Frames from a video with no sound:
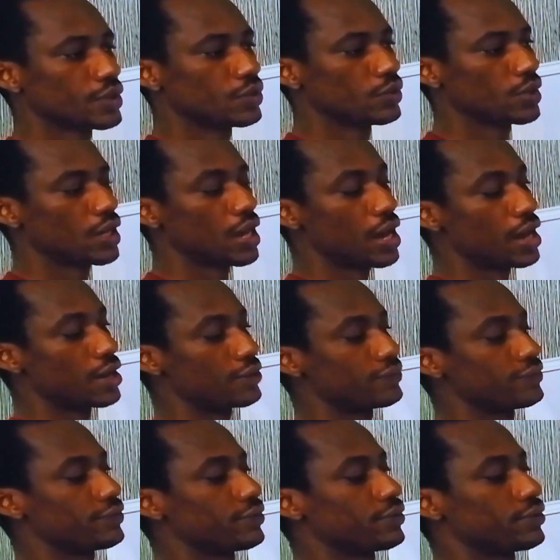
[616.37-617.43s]
we
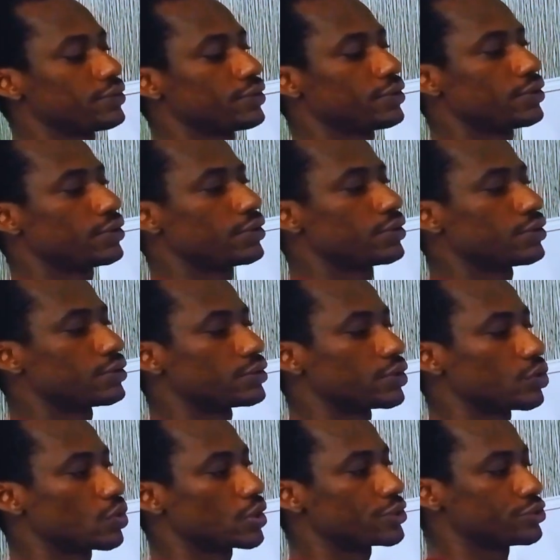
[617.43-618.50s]
have
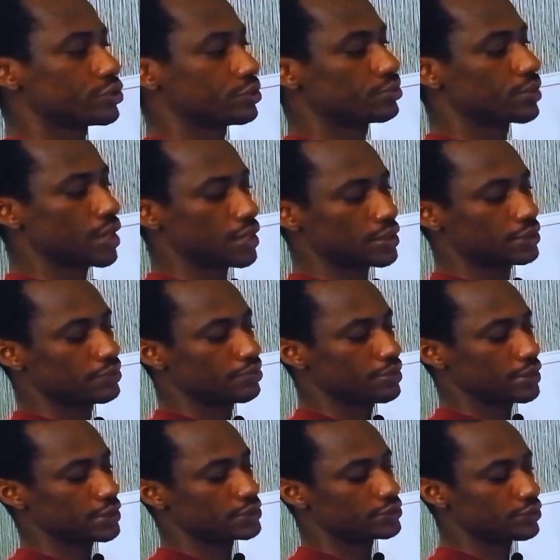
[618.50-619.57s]
the question mark in
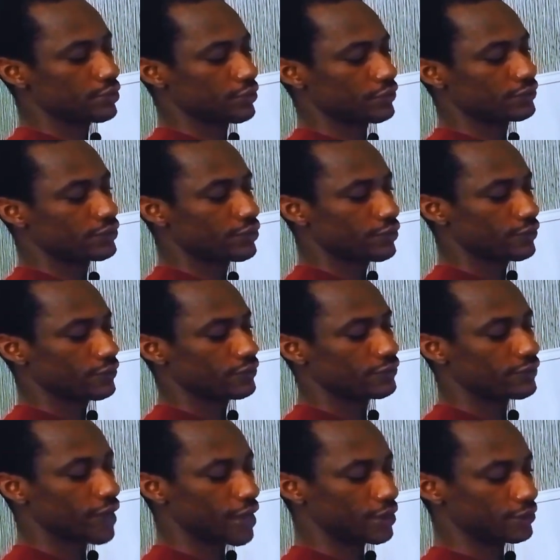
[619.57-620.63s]
place of
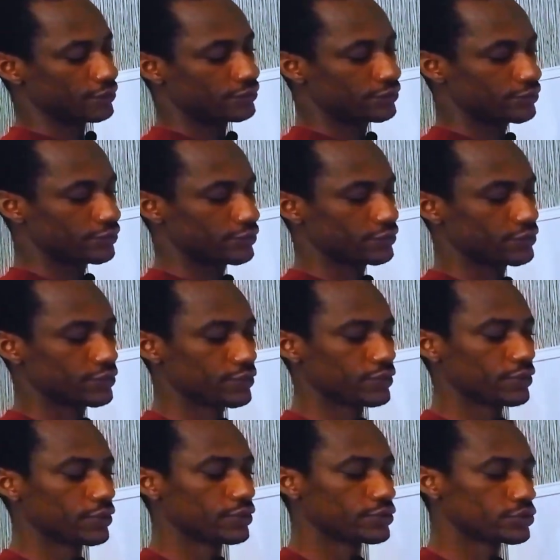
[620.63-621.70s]
5.
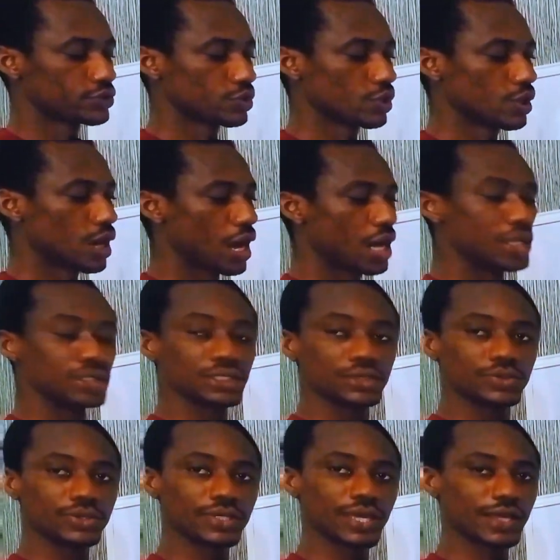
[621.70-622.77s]
So how
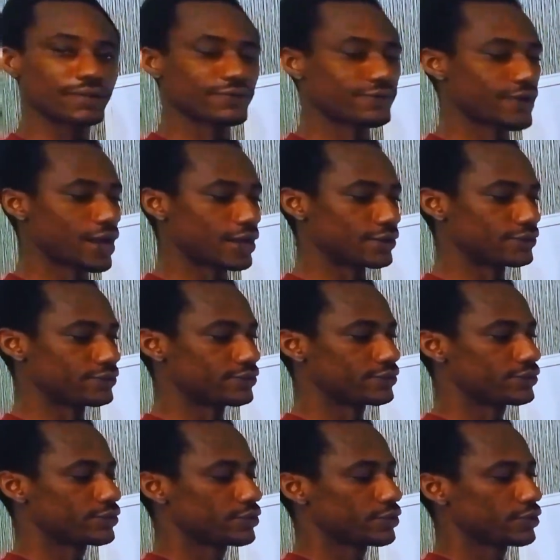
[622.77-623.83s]
did we get 5?
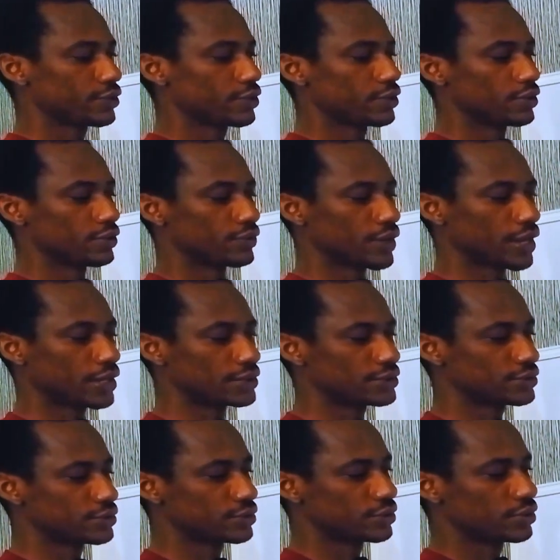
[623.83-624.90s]
Right?
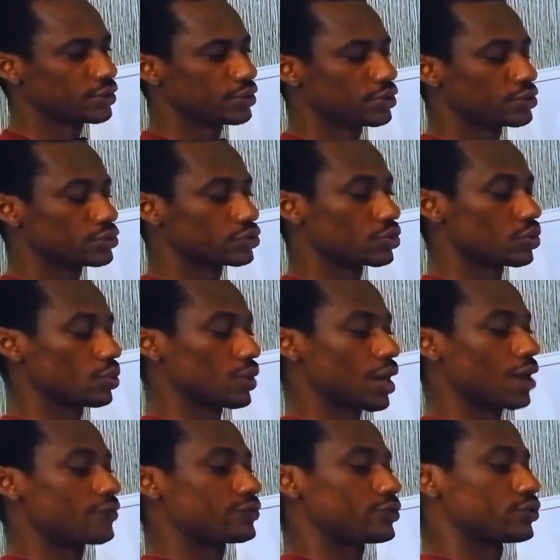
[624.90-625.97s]
So we
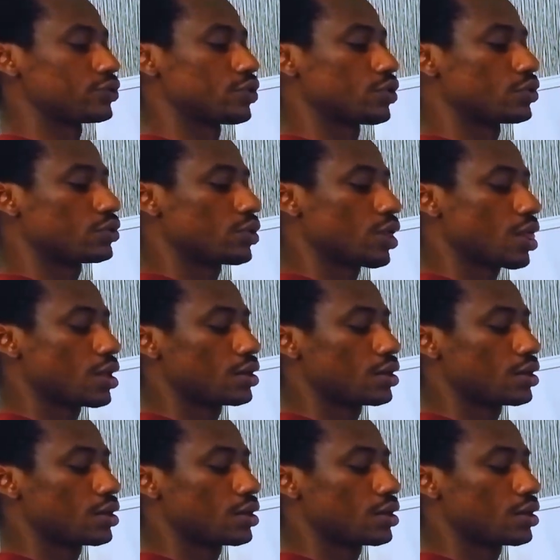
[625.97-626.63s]
have to know,